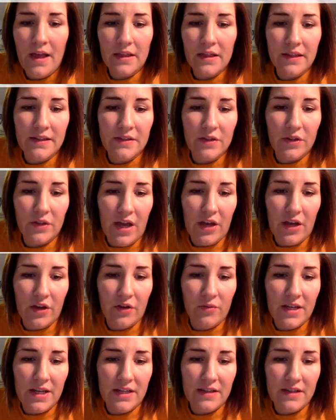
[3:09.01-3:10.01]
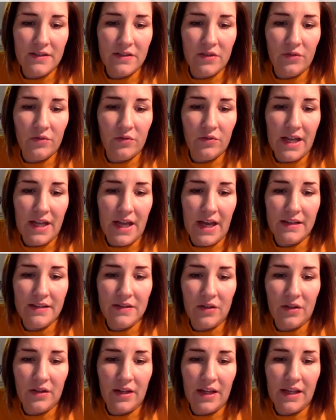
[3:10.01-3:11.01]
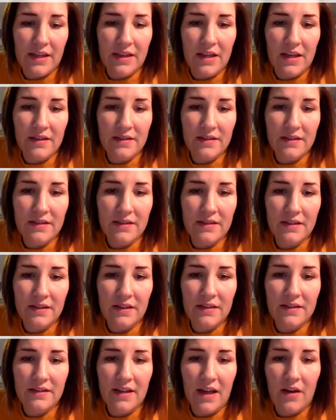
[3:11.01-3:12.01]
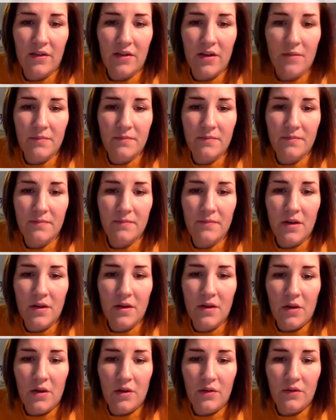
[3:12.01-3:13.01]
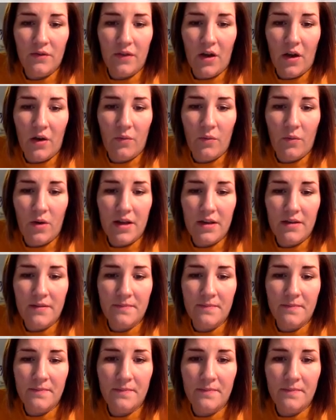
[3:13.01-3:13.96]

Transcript: Let's look at green. So green hats look like this. Let's count them. We've got 1,